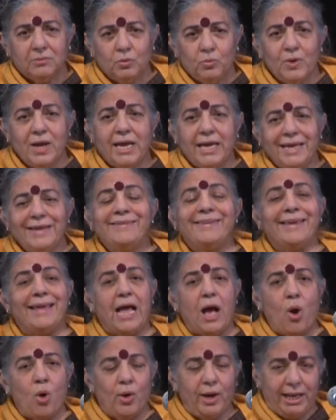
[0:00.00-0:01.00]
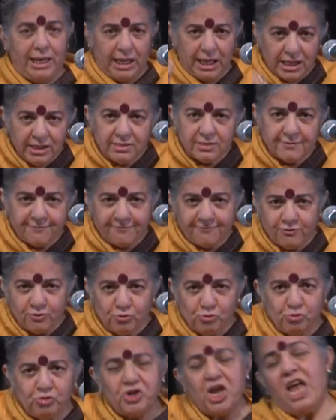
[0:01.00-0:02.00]
We are eating oil in the
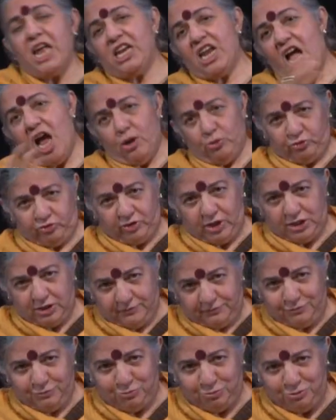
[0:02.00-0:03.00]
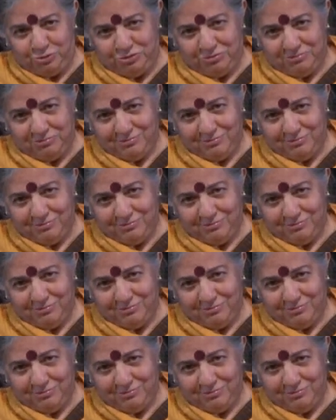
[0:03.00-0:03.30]
food and outside the food.